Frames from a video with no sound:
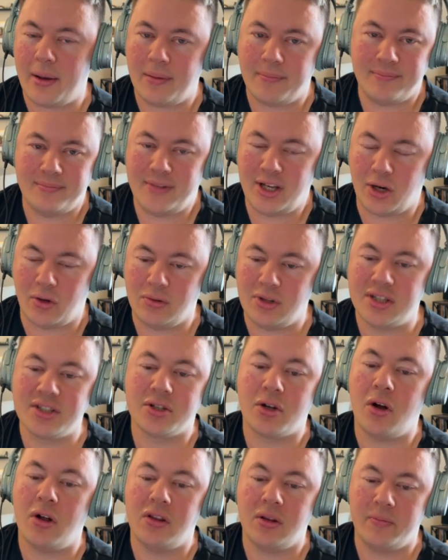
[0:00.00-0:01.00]
let's
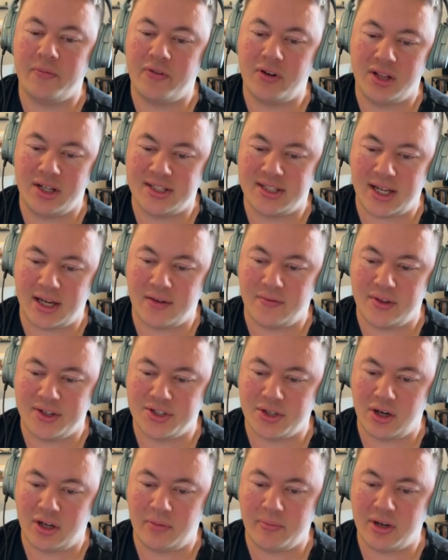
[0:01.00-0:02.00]
call them, for the sake of
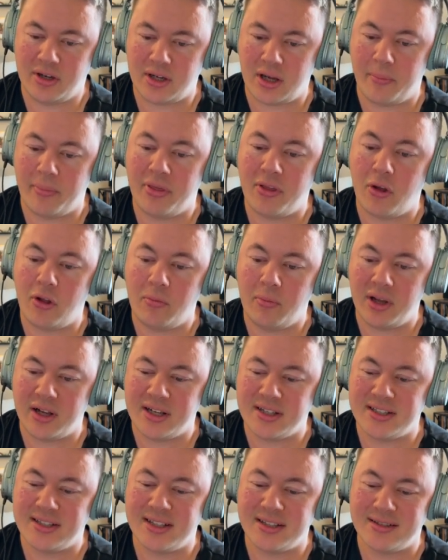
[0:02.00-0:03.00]
this argument, ophthalmic
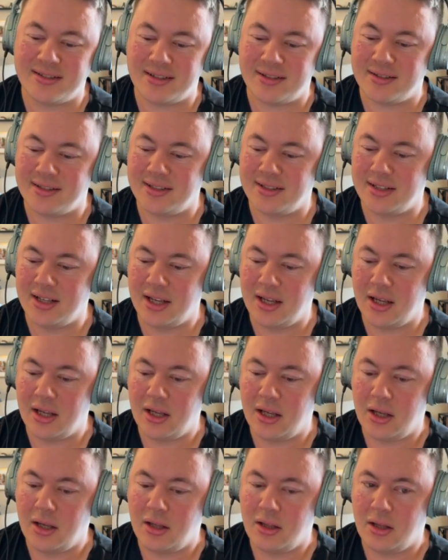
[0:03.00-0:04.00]
assistants.
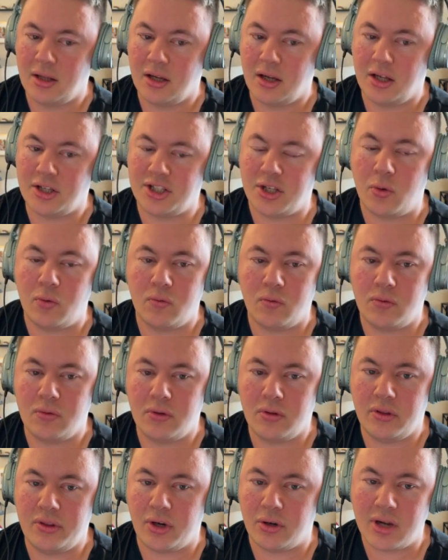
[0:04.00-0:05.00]
So
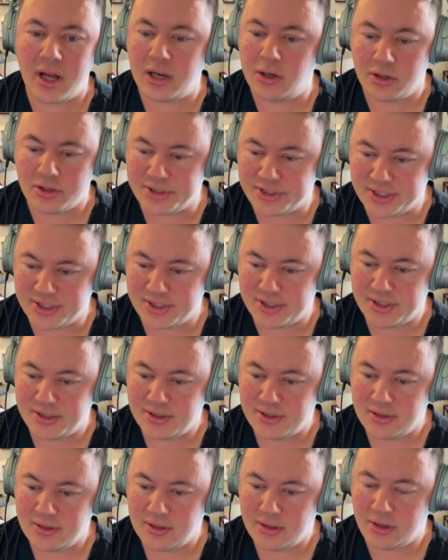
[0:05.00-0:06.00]
they're not
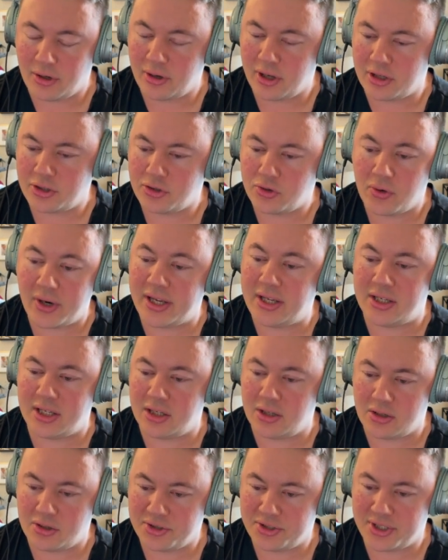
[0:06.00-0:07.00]
nurses. They're not trained
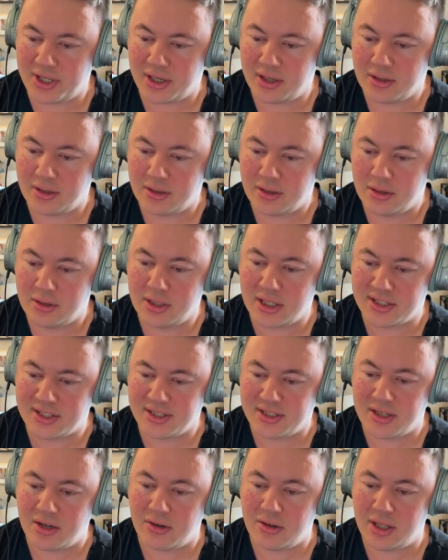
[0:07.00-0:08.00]
in nursing
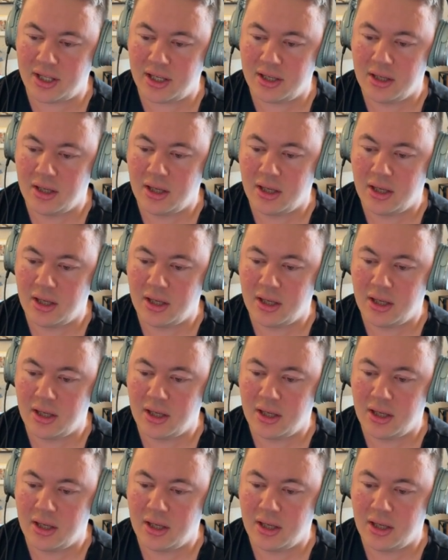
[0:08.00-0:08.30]
necessarily.